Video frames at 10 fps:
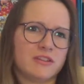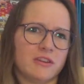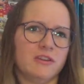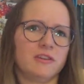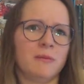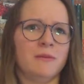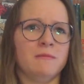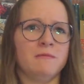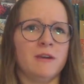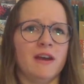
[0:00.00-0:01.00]
I know a couple
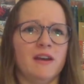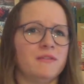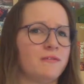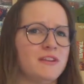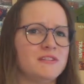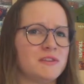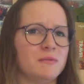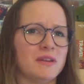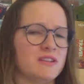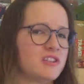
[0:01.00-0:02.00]
of friends who
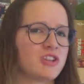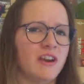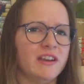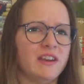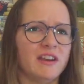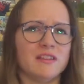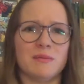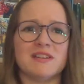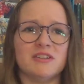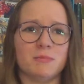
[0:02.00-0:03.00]
went to China, they
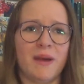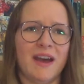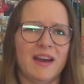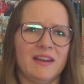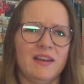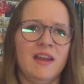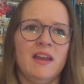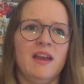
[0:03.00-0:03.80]
went to Japan,